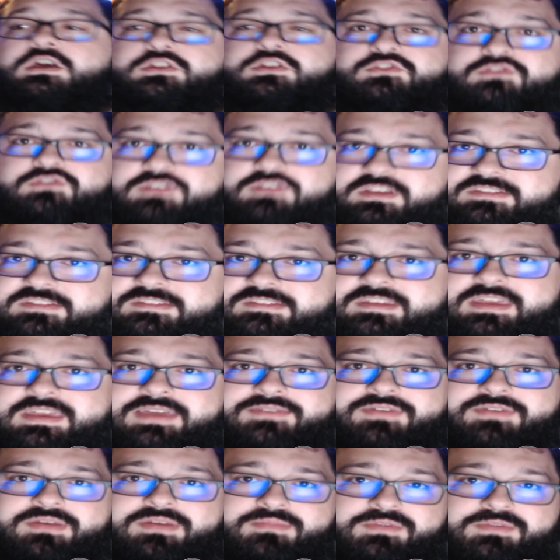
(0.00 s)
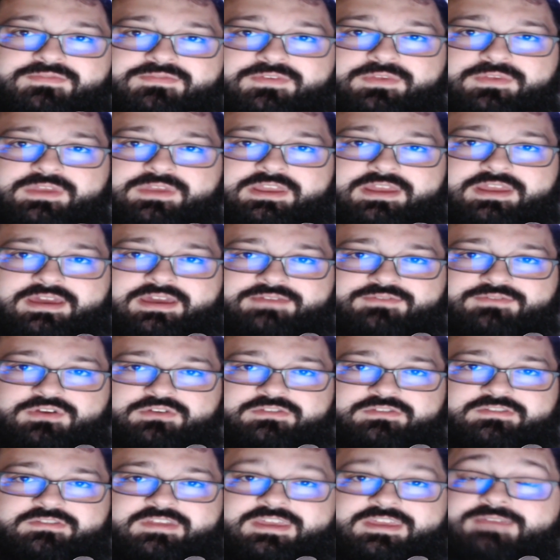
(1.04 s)
just to give him a fully
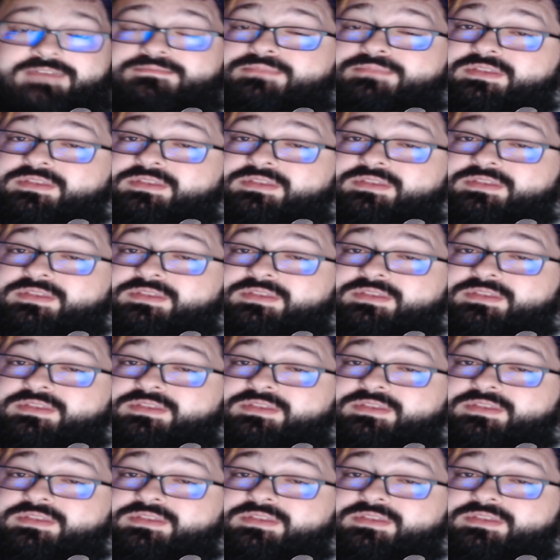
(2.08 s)
diverse team,